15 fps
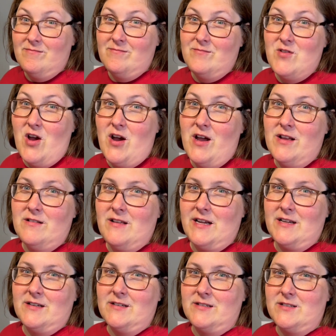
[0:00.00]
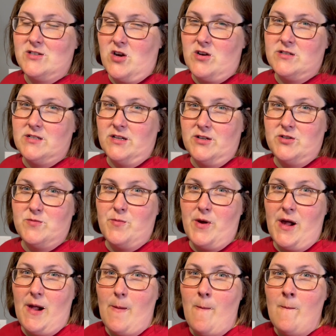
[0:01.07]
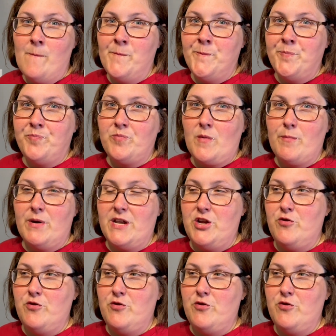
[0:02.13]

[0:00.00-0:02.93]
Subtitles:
Not like a sausage, but